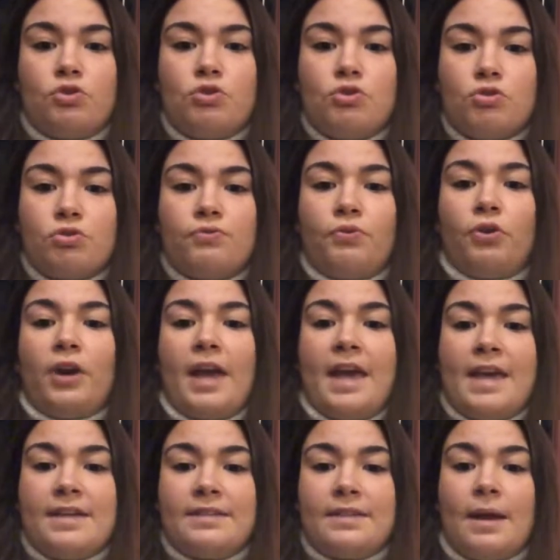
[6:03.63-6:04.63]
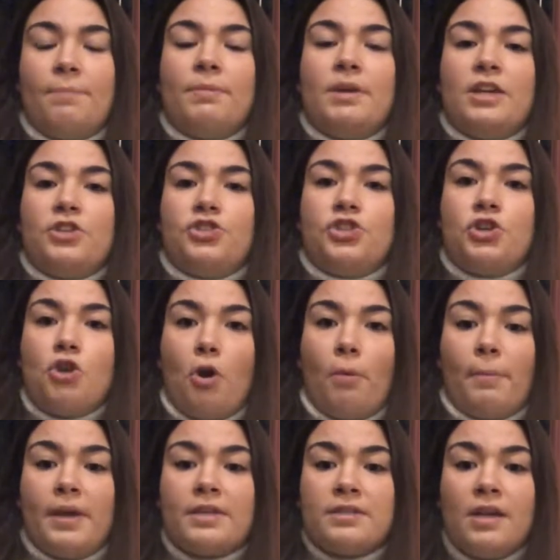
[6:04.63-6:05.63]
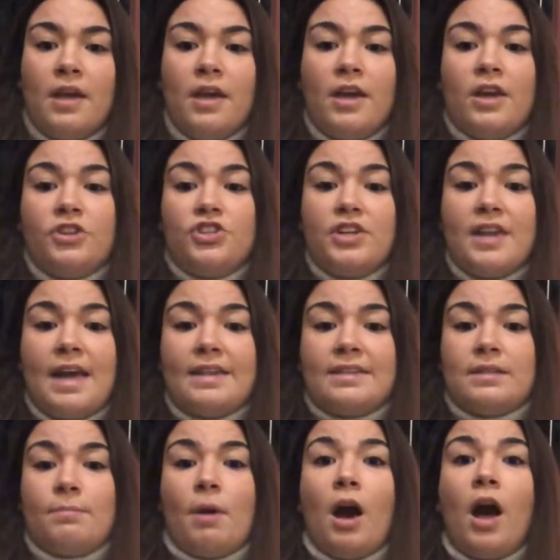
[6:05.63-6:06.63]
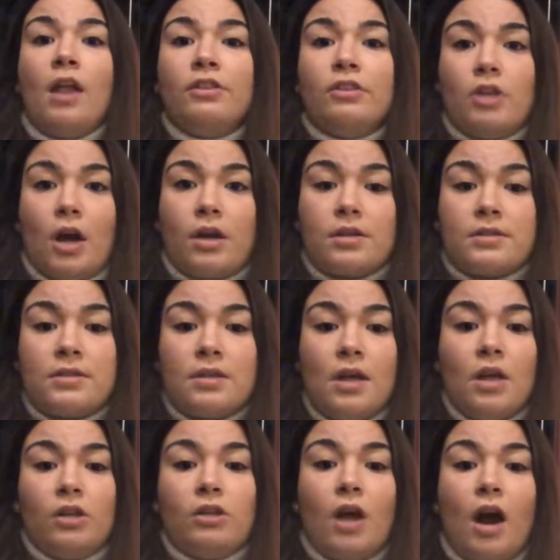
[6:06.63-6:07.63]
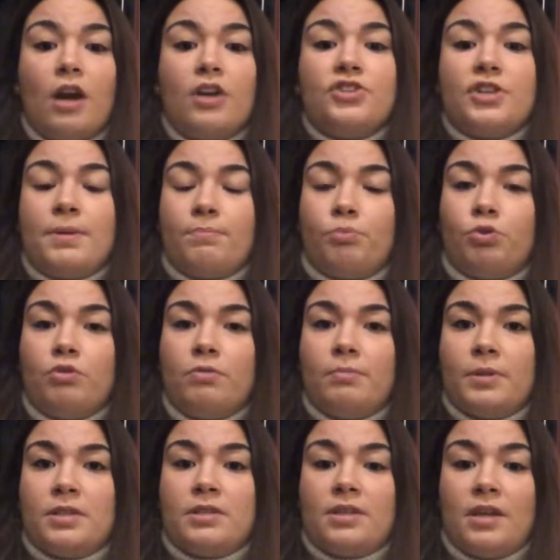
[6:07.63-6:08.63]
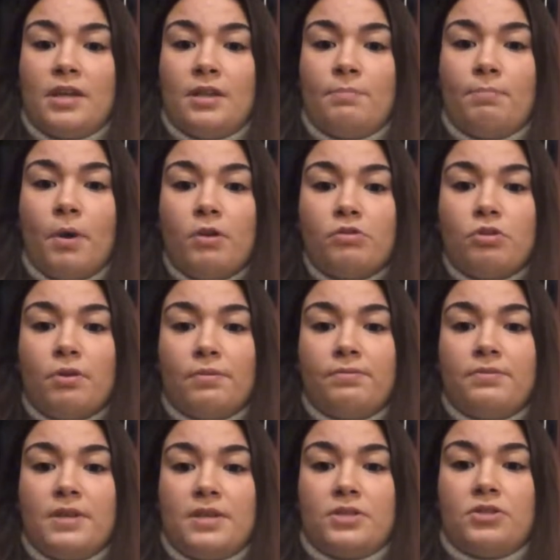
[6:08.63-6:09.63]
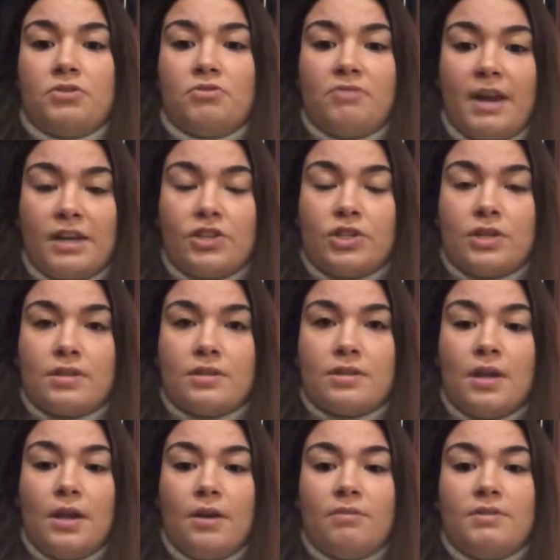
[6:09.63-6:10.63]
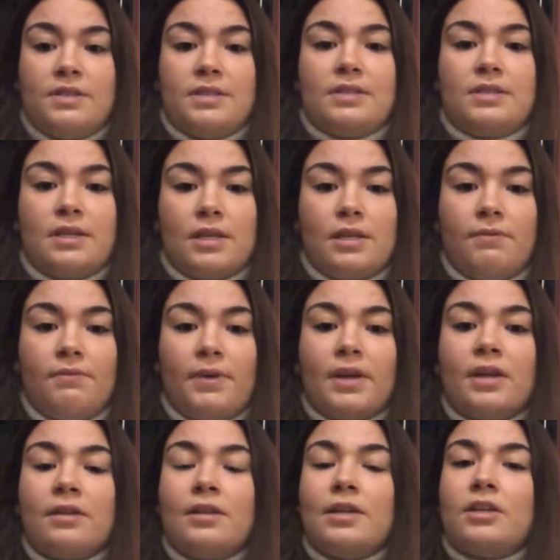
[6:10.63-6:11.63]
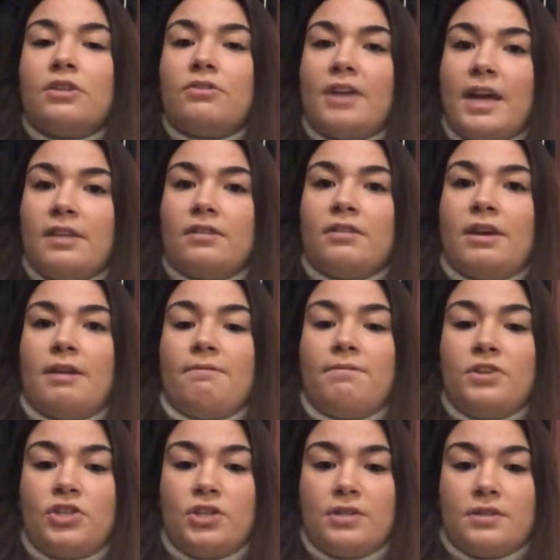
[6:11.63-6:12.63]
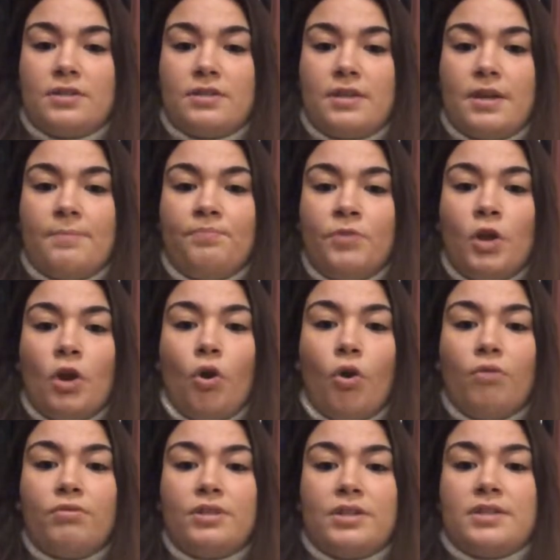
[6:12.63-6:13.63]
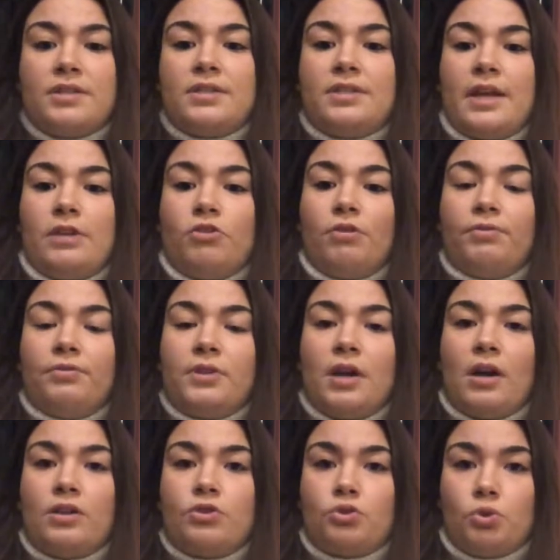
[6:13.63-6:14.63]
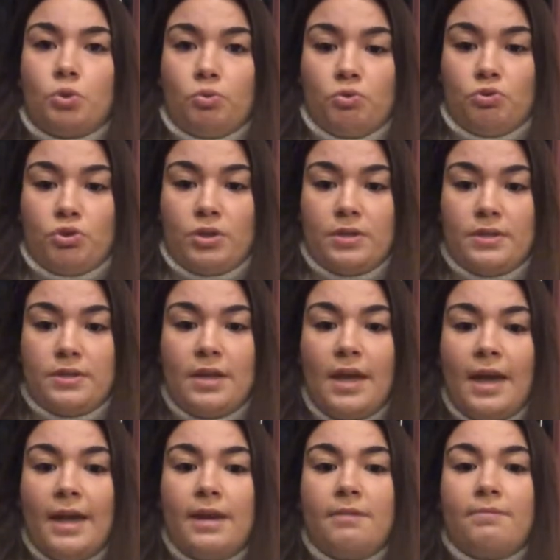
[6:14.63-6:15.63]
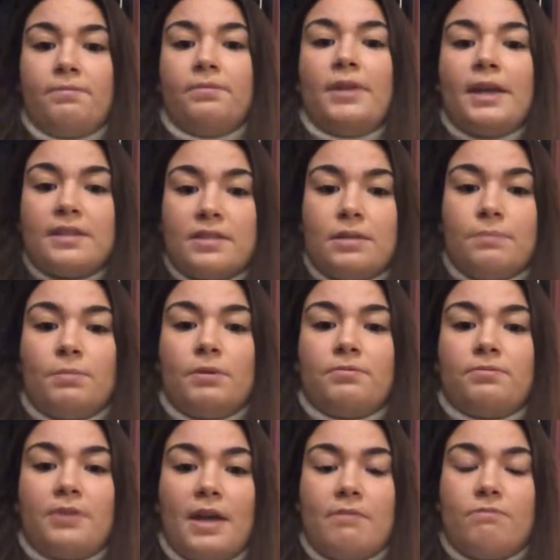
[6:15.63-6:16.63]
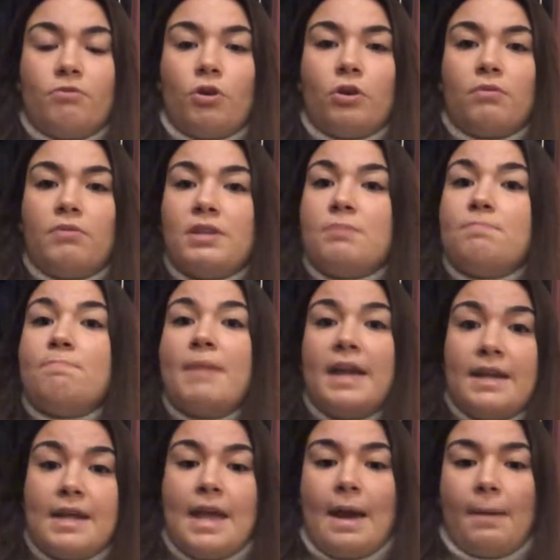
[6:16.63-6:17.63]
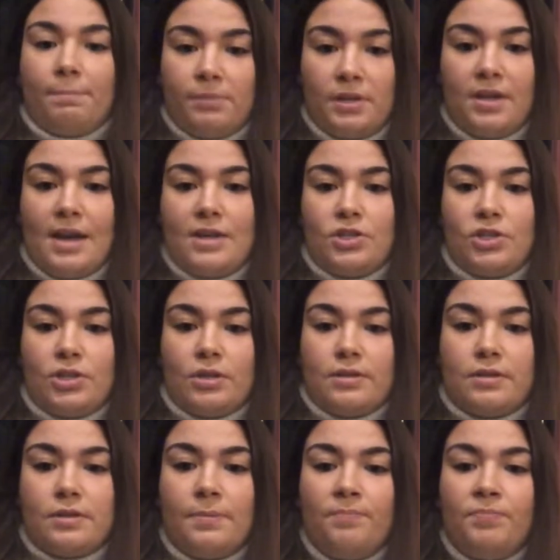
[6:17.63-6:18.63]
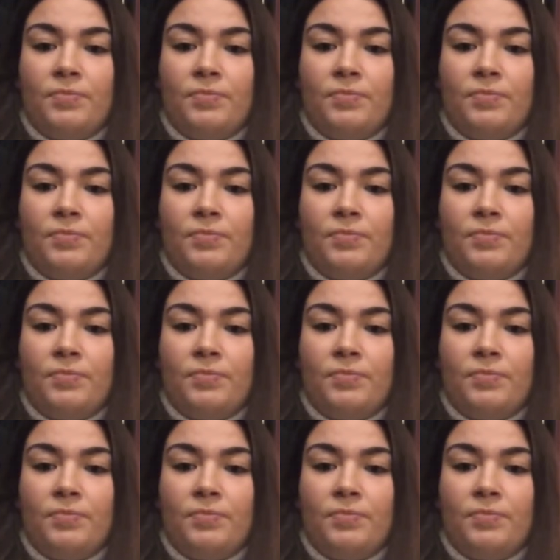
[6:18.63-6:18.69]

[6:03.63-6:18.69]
used for ASM in genomics, GenASM unlocks large improvements in both of these directions with significantly greater efficiency over the state-of-the-art solutions and a flexible framework with many applications.